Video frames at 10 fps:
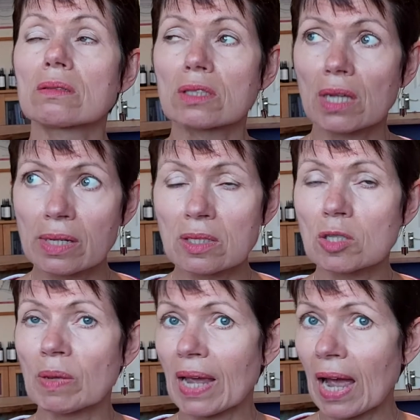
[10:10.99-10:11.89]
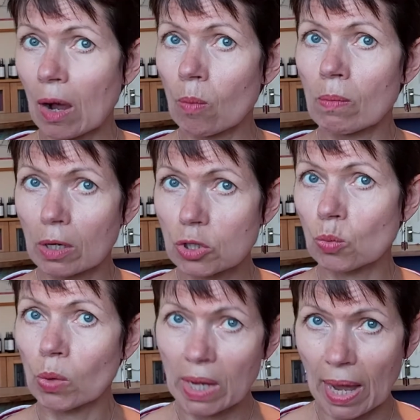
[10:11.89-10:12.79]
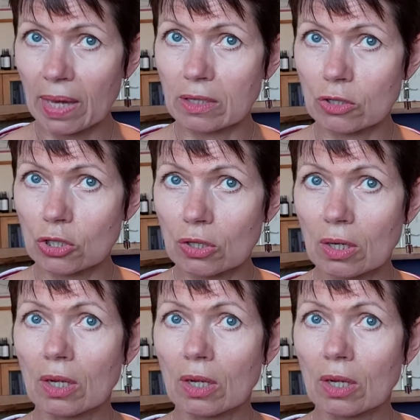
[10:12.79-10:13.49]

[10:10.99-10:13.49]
tends to be how much we age.